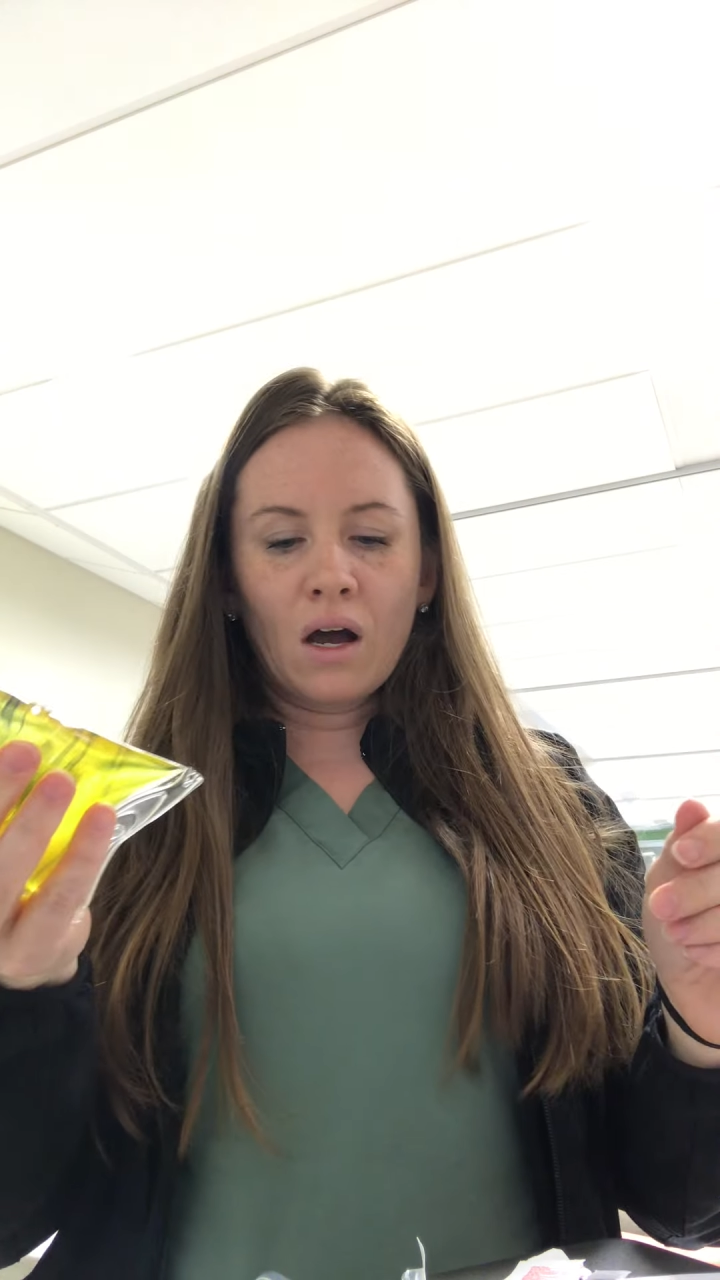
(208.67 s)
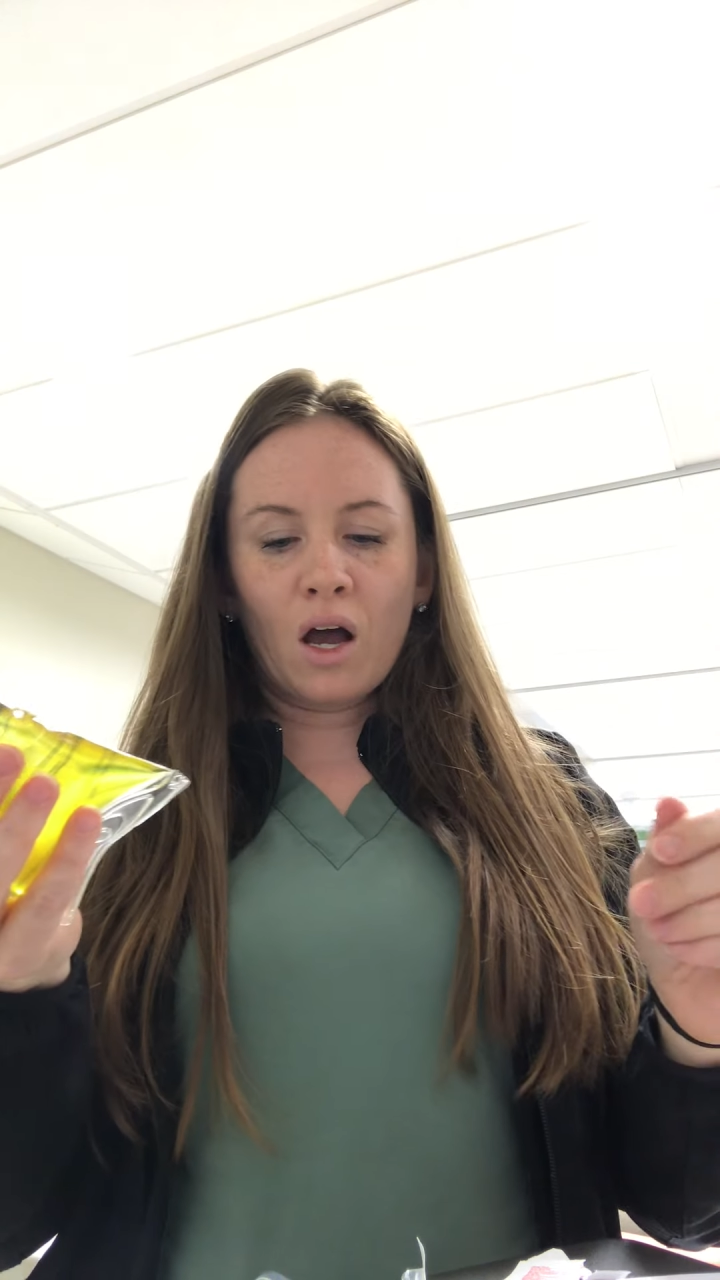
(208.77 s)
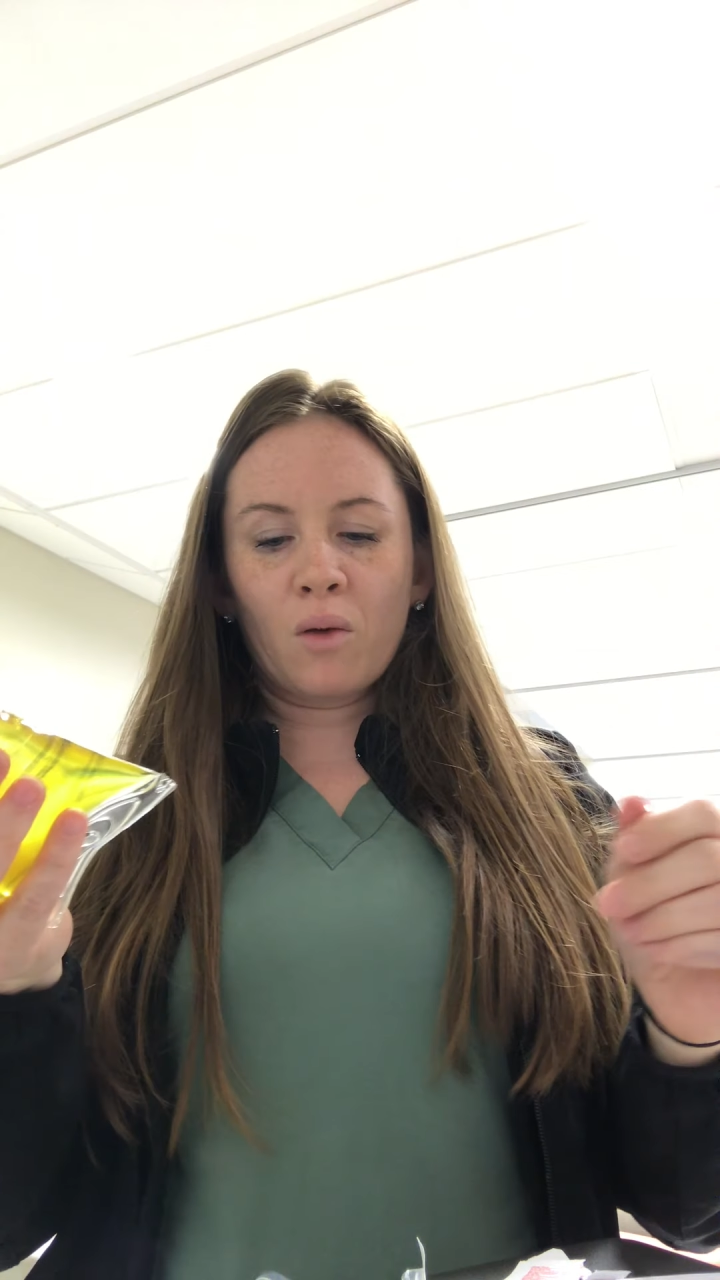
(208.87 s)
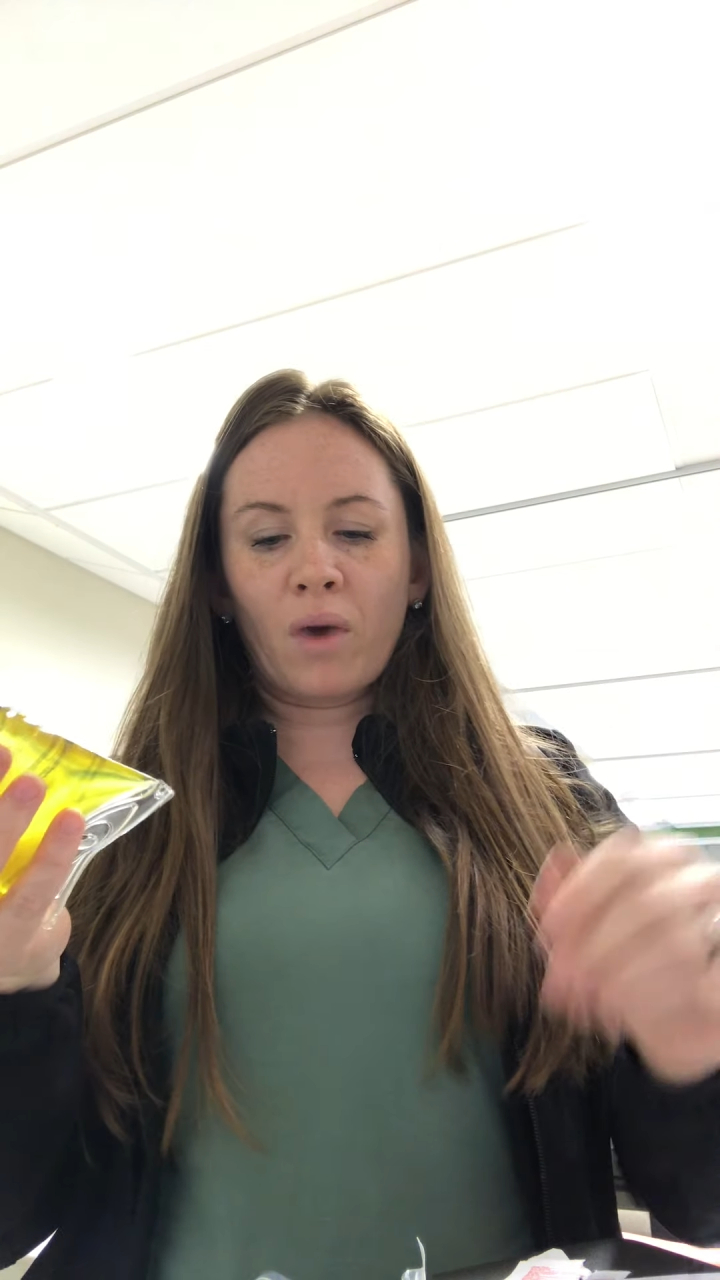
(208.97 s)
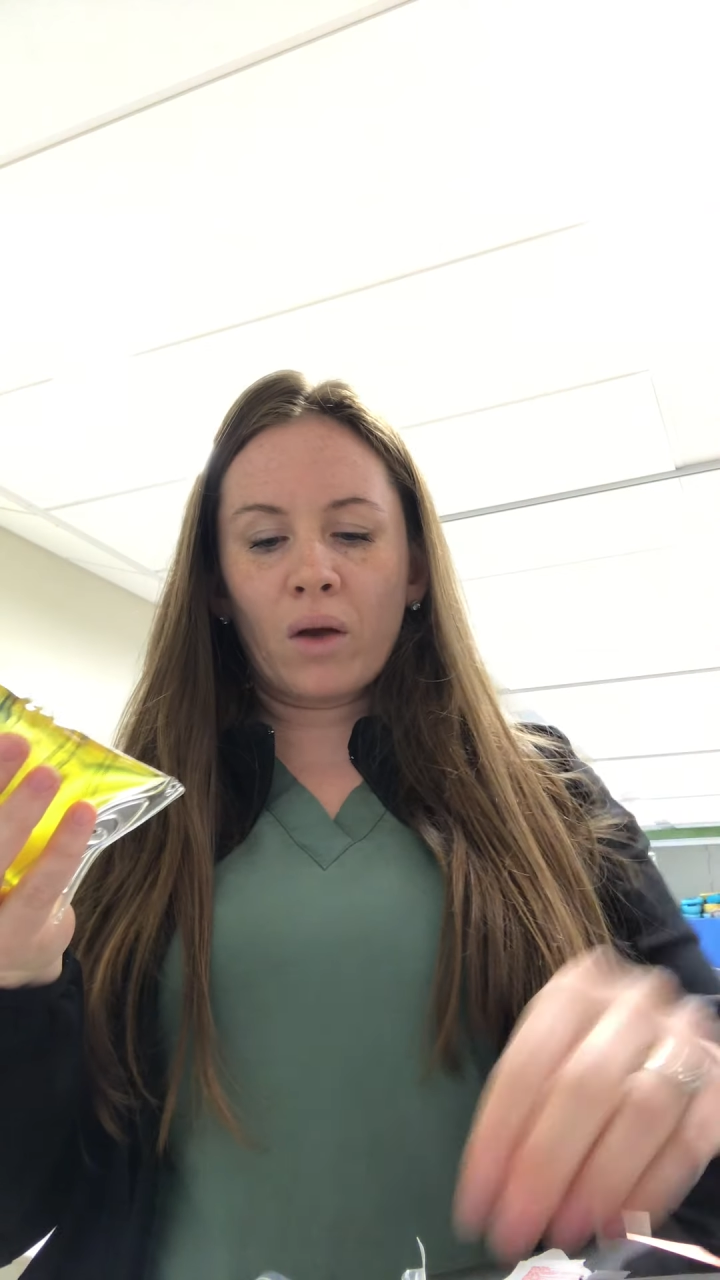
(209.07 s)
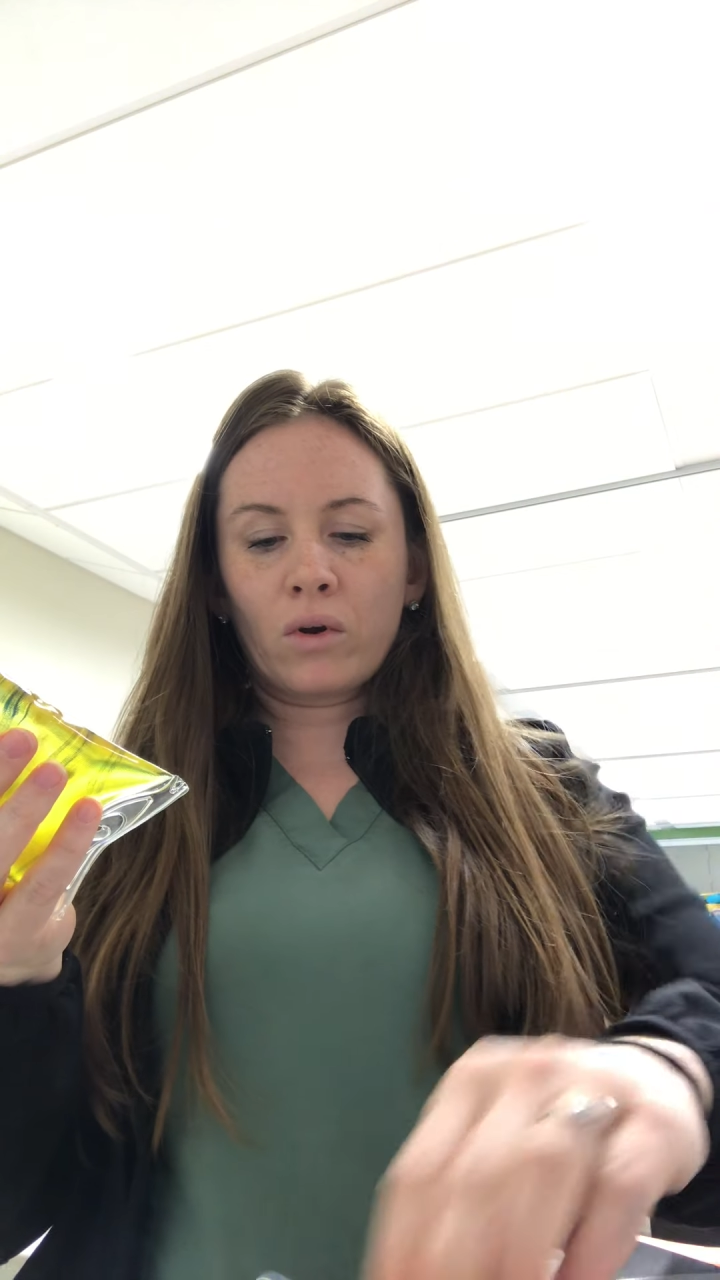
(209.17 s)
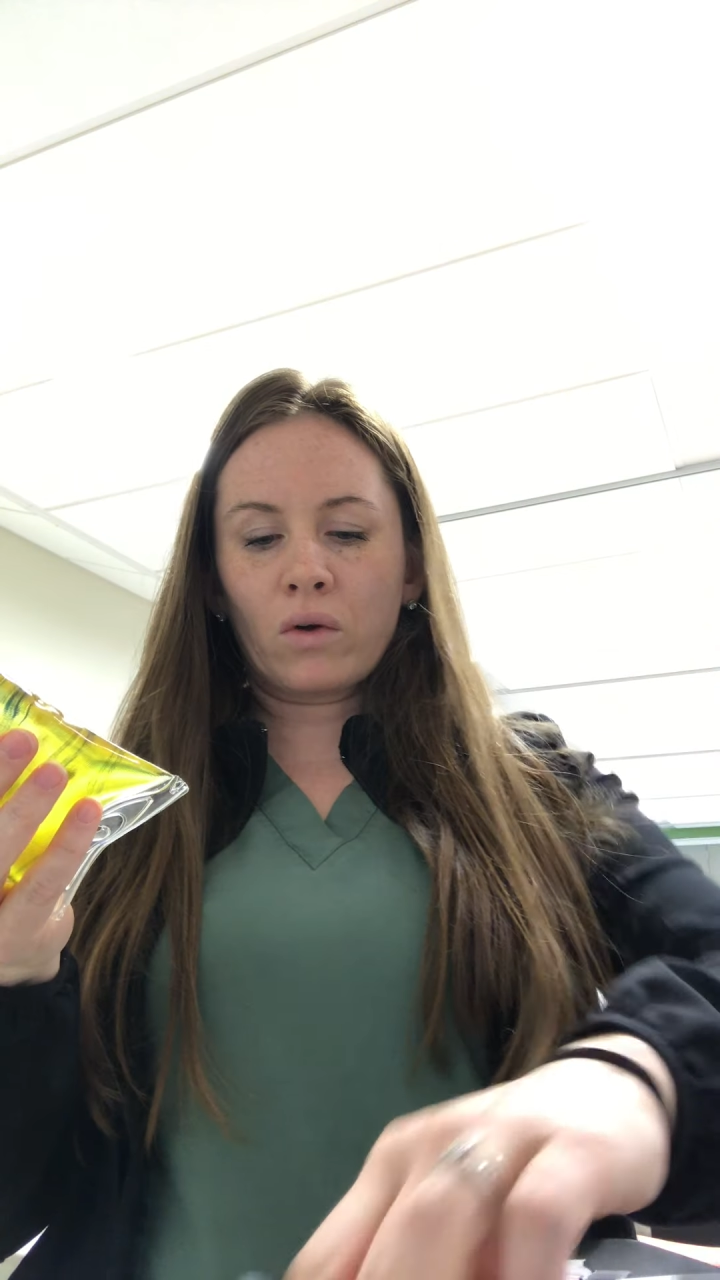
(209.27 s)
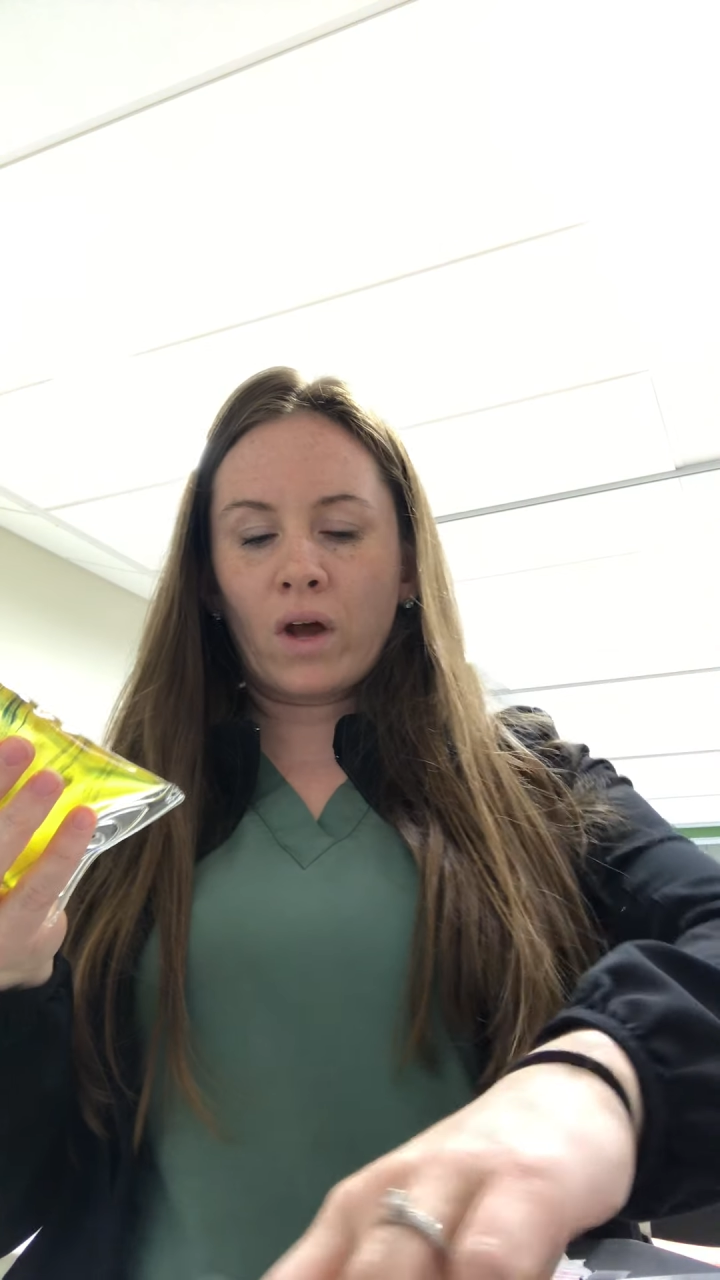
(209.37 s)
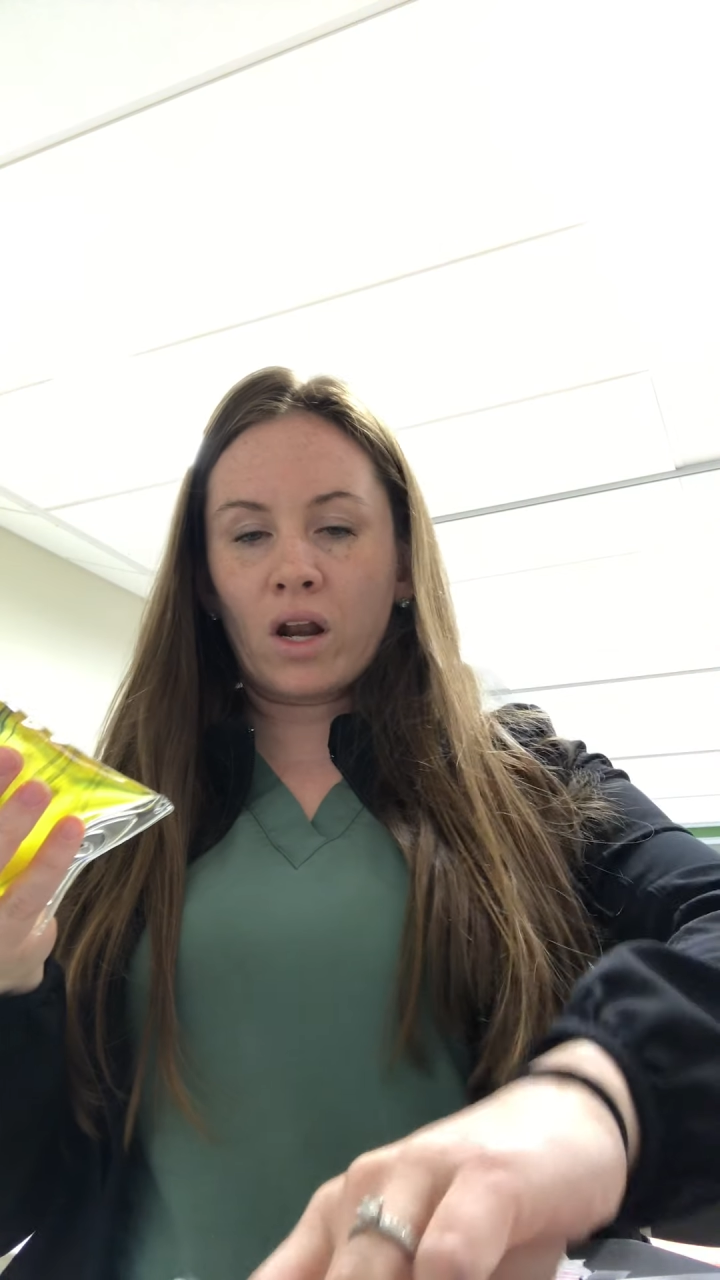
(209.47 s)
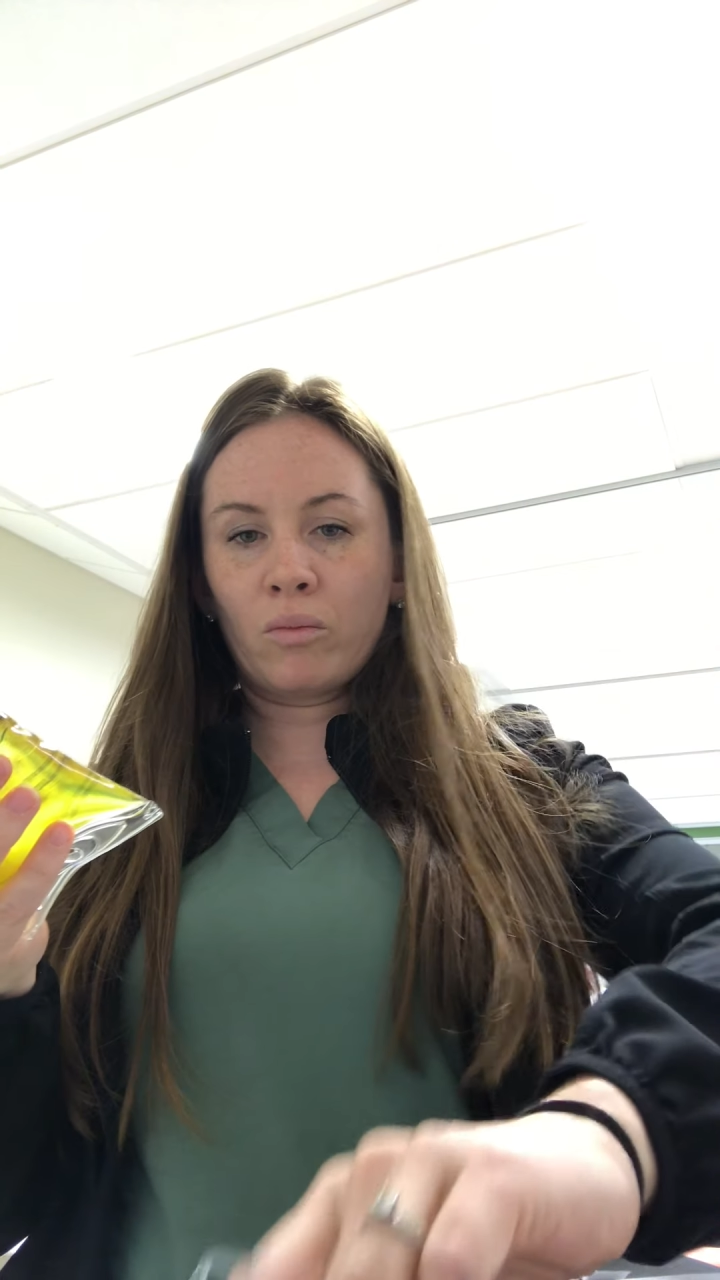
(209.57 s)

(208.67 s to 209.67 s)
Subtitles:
I would go ahead